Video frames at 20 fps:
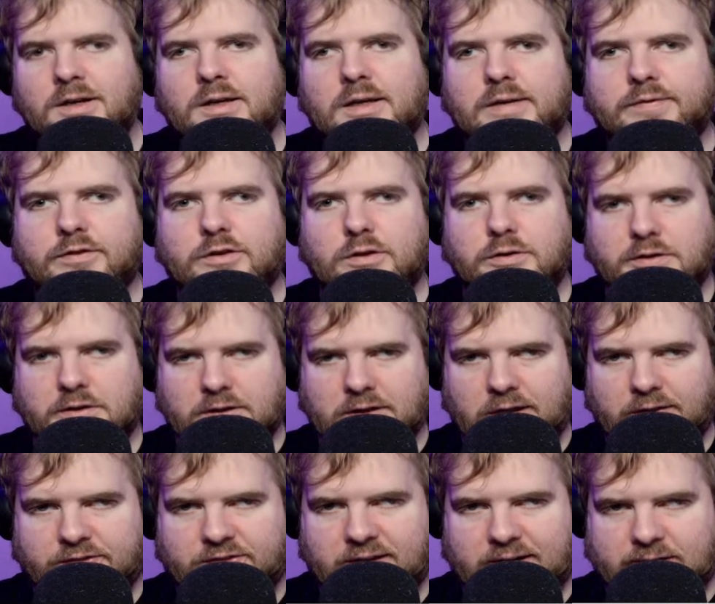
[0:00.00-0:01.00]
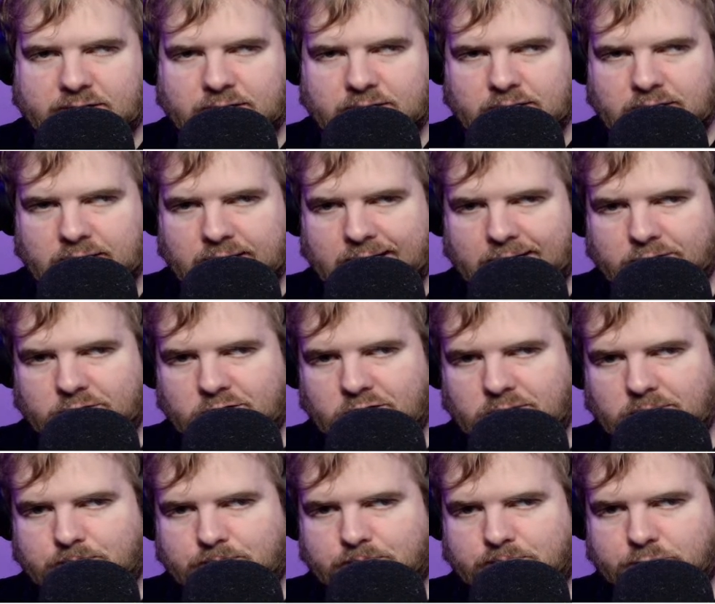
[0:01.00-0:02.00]
Even though you're not technically allowed to
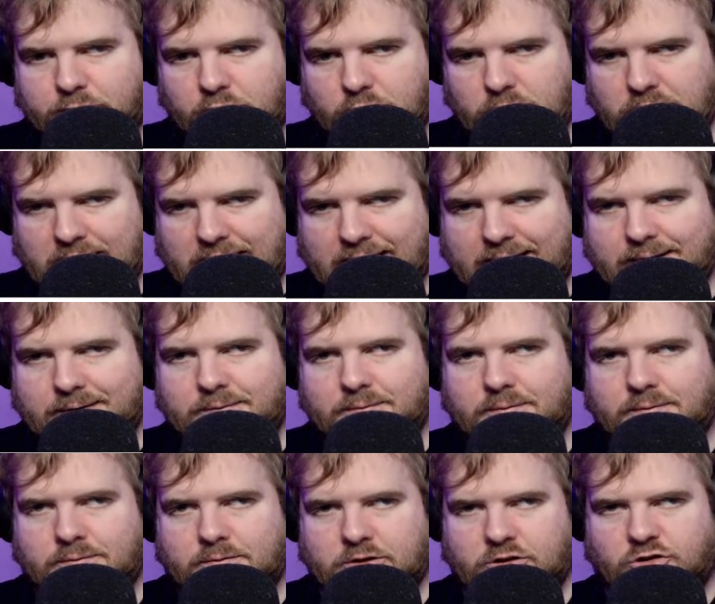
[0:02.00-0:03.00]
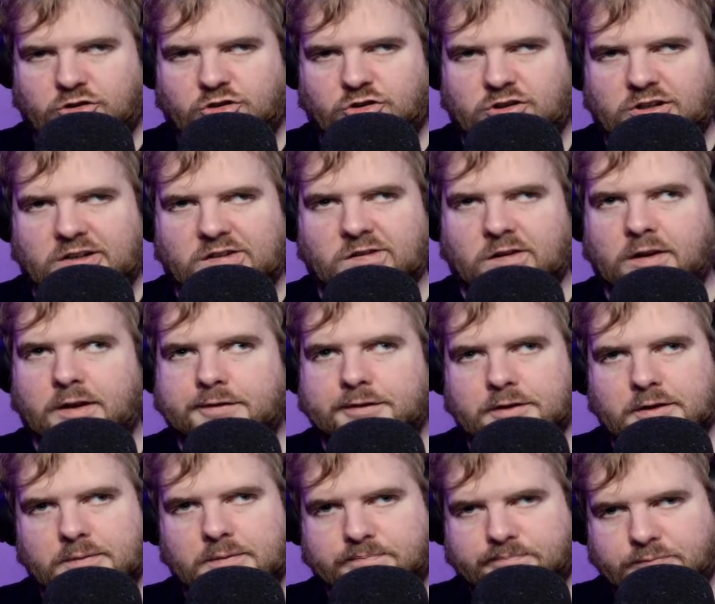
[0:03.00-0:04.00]
do that, which is
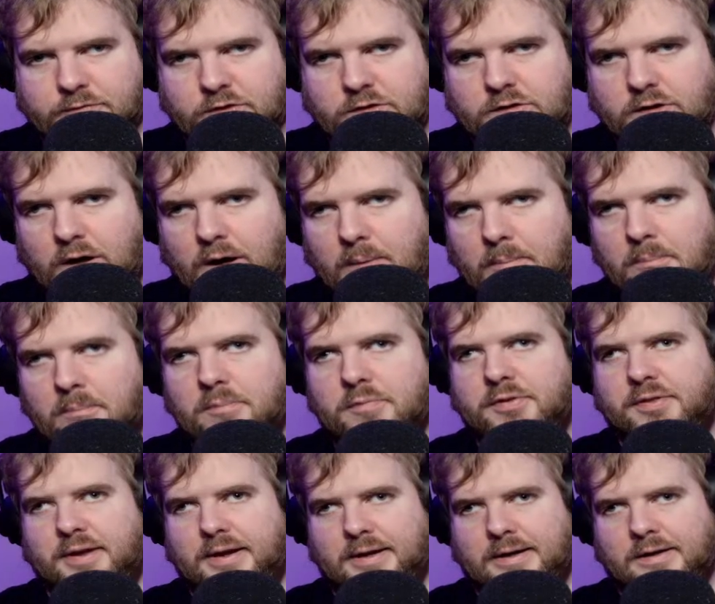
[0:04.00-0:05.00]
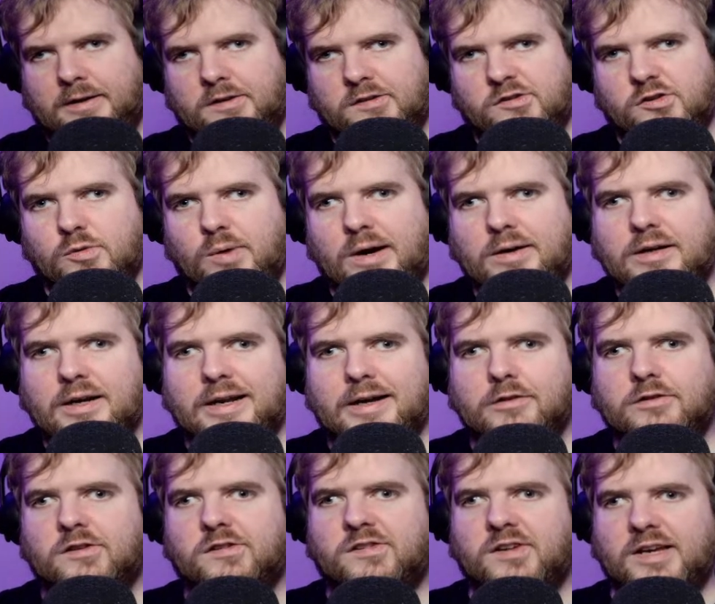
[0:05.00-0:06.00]
another dumb thing, because you are
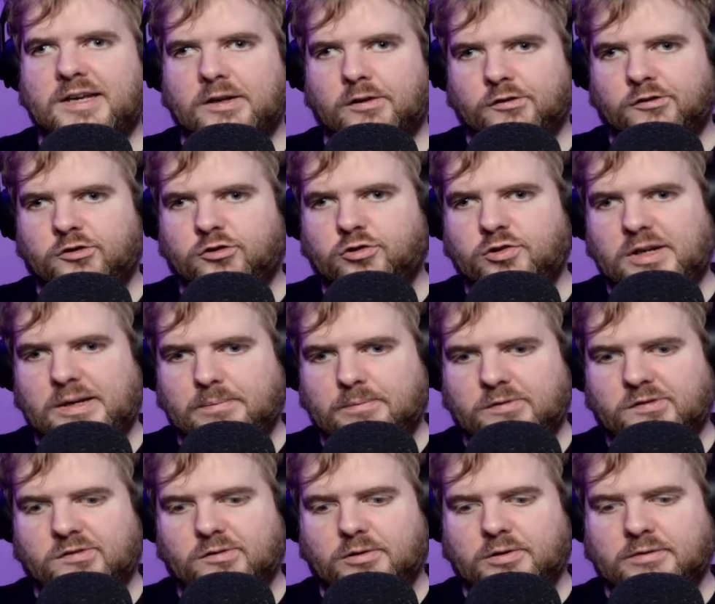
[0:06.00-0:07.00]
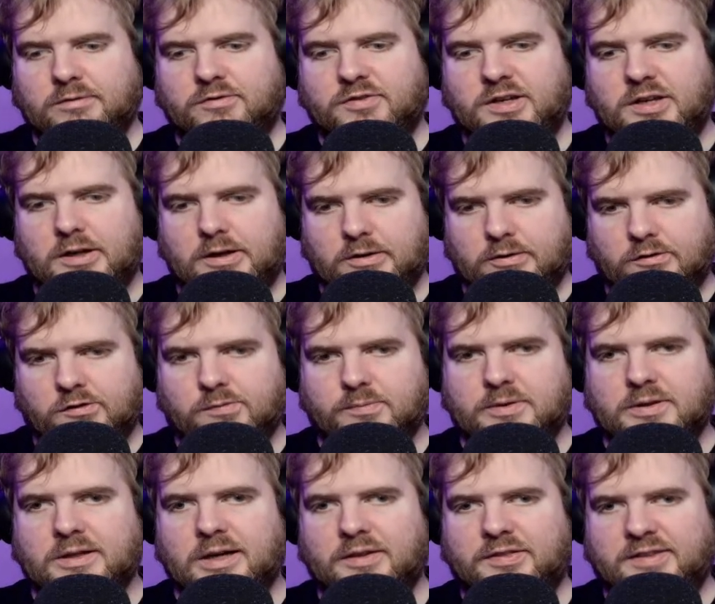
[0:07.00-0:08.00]
allowed to say it on streams or in videos,
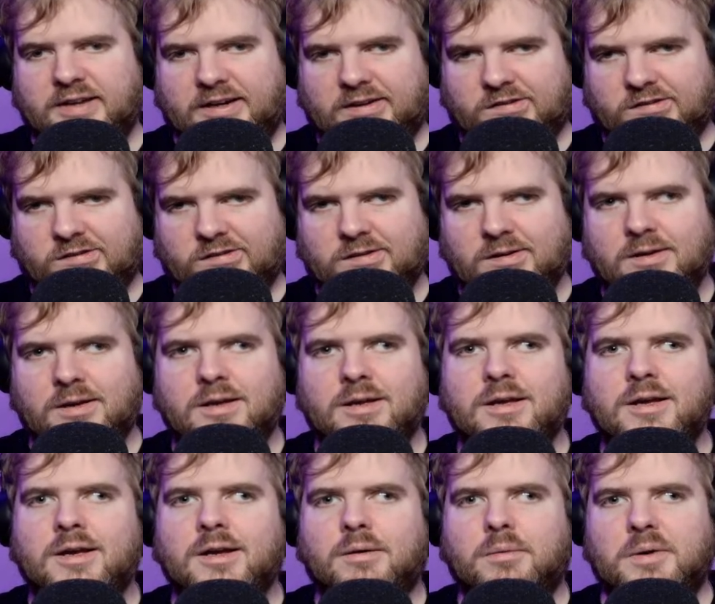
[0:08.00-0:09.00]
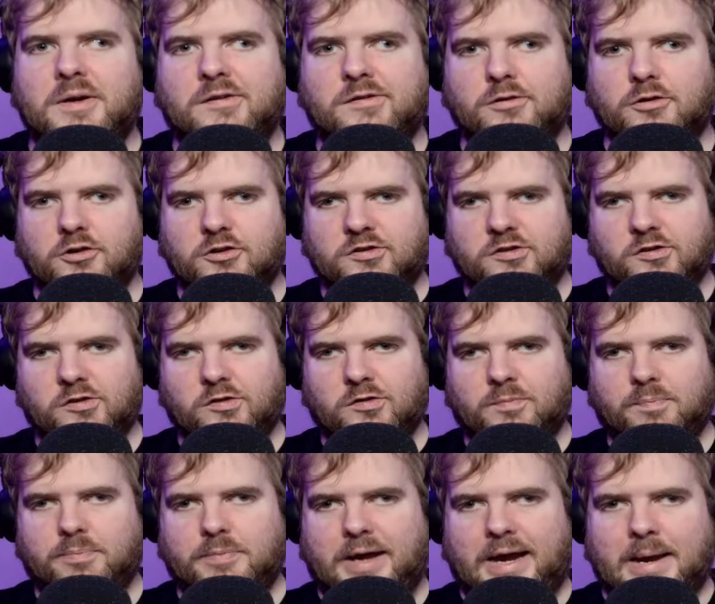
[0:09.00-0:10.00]
but not text resources.
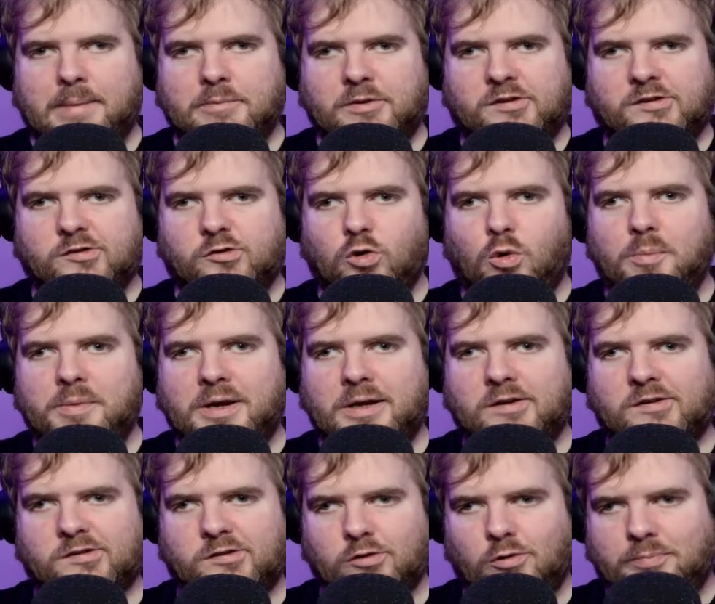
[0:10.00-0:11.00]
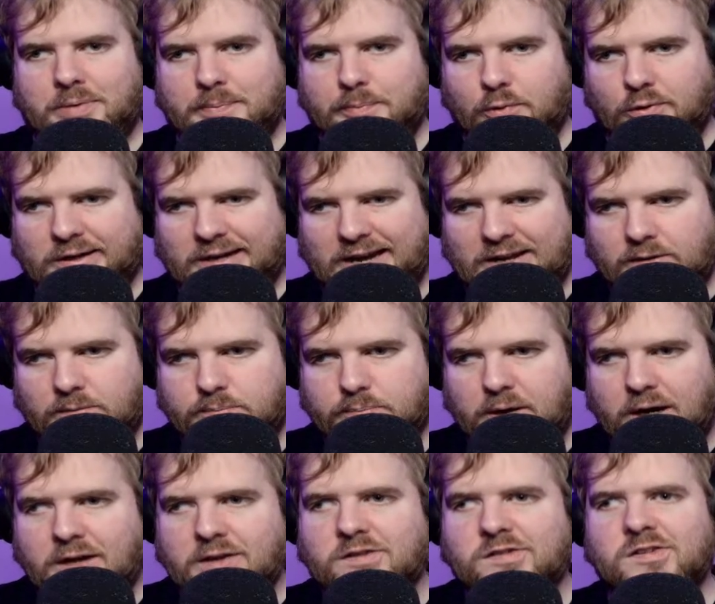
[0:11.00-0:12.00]
I'm assuming so people can't
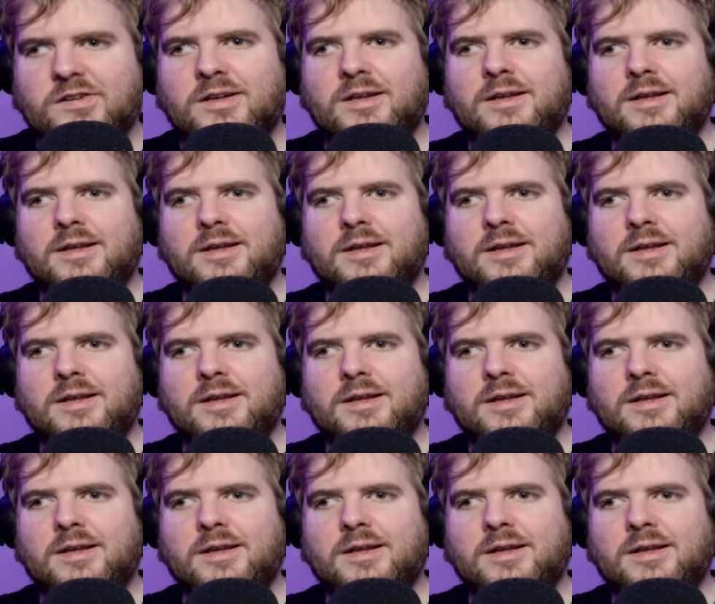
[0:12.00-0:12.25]
bot.